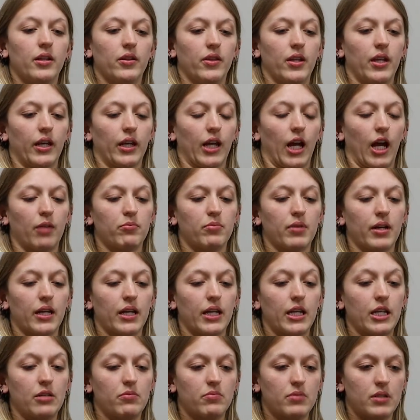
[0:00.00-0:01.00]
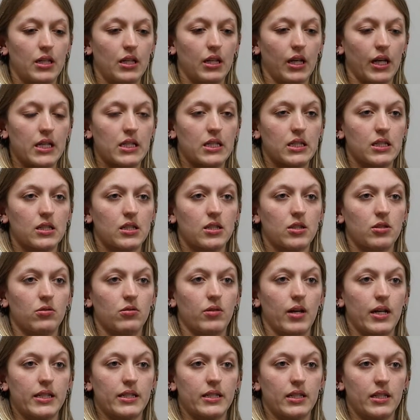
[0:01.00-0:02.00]
and then I got my EMT license
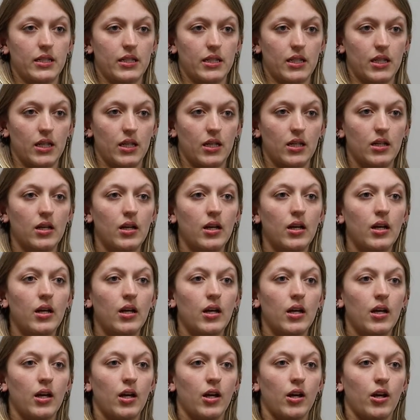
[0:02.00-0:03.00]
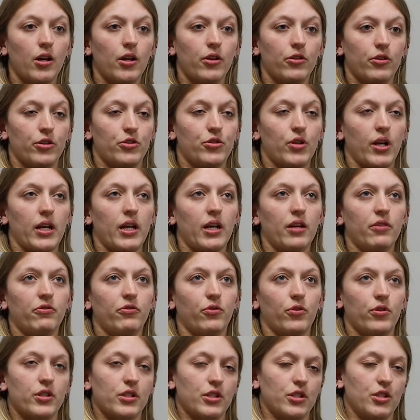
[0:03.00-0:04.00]
through SCC. The training
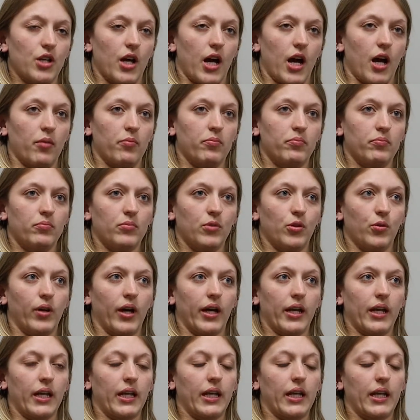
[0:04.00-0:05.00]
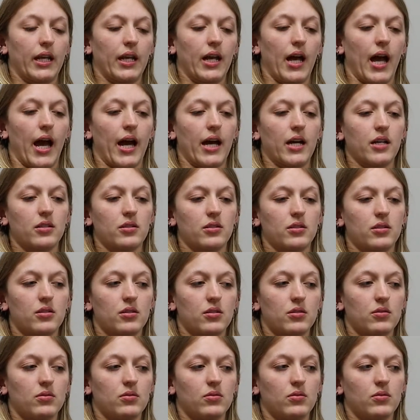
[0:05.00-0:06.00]
for this job, you kind of get it as
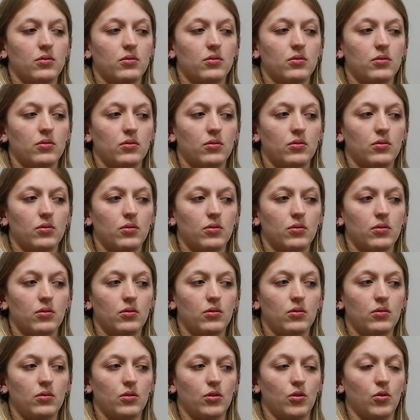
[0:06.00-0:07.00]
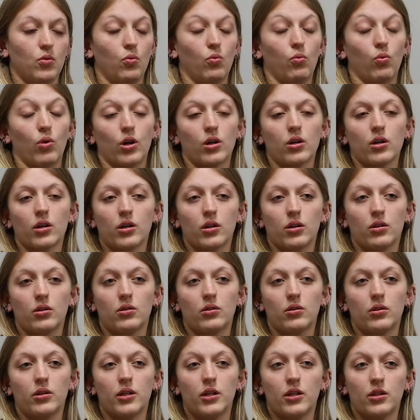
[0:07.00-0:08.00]
you work
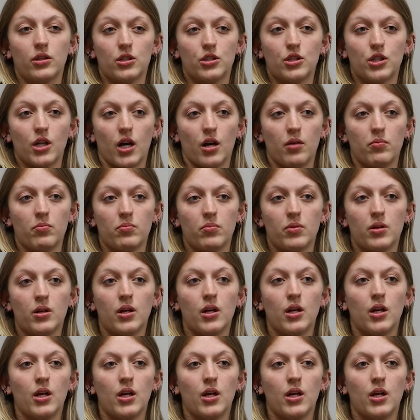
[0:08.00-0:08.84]
in the job.